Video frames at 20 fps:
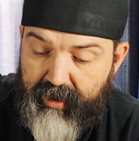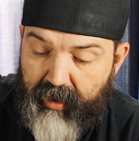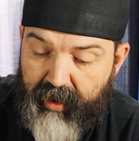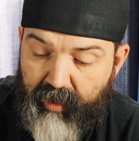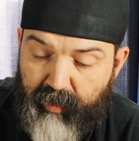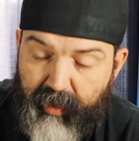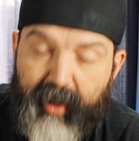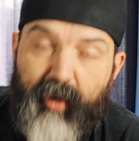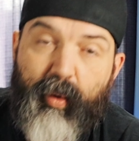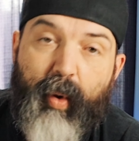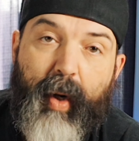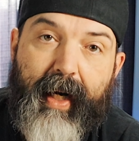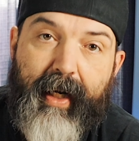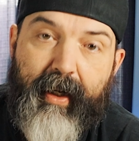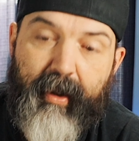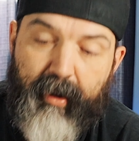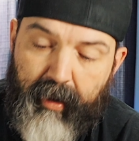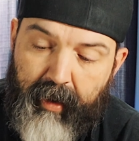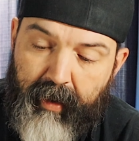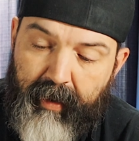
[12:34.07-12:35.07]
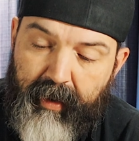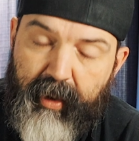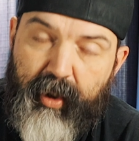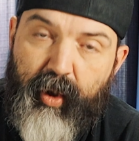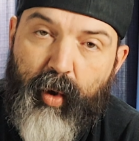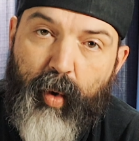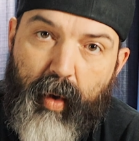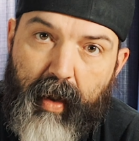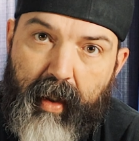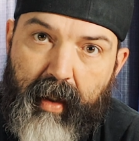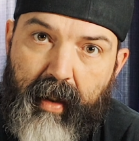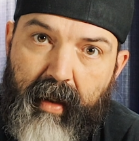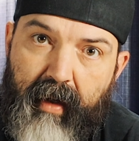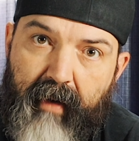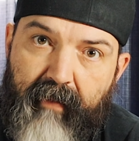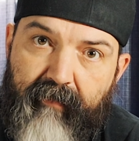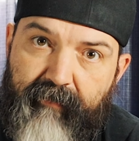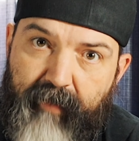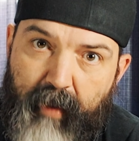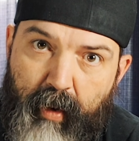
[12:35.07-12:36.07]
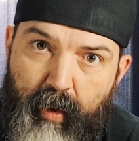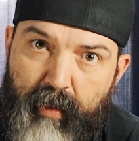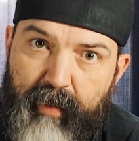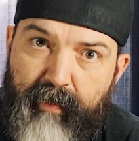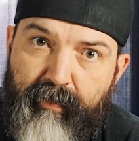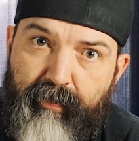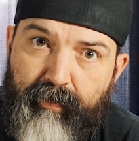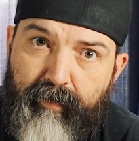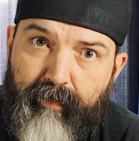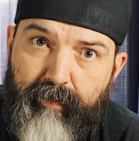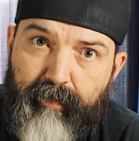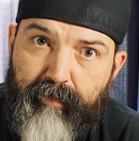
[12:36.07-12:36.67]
gonna require your phone